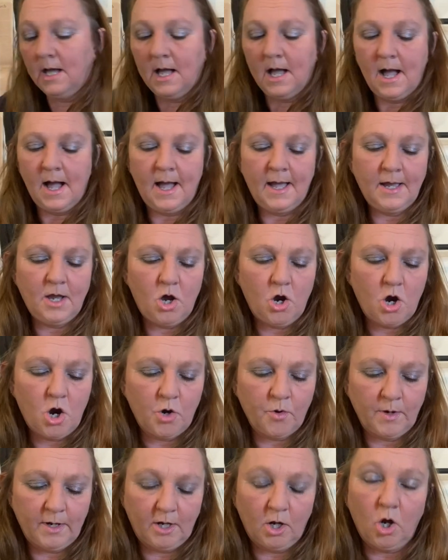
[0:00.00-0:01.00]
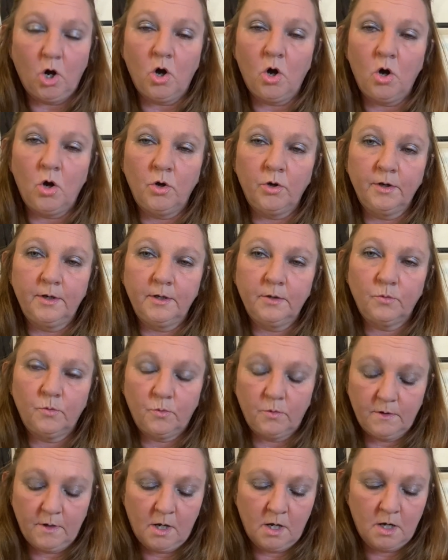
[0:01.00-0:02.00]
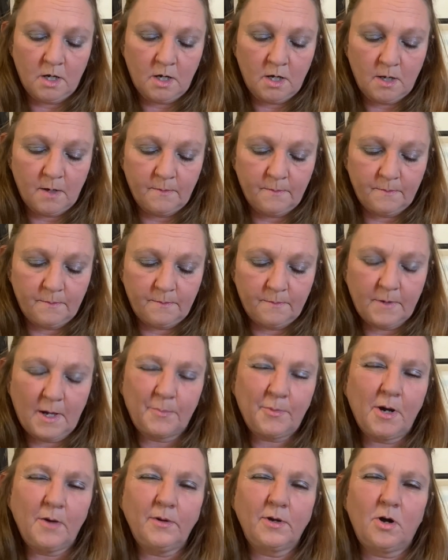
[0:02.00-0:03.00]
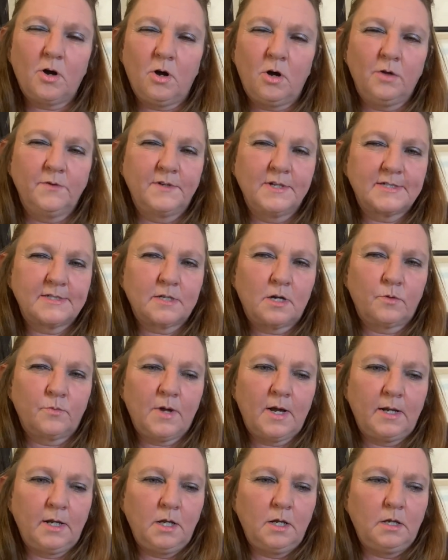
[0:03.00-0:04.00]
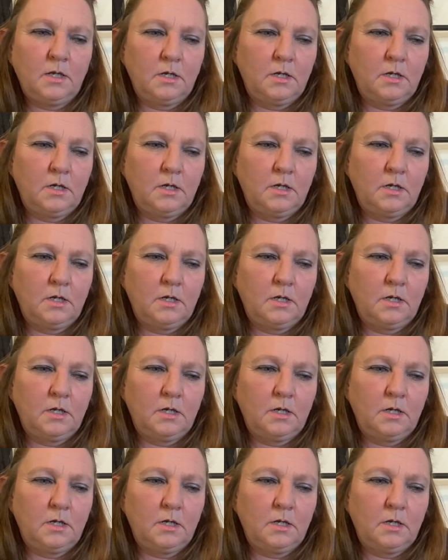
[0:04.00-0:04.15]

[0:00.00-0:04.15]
I already hauled. Um, I probably hauled this already.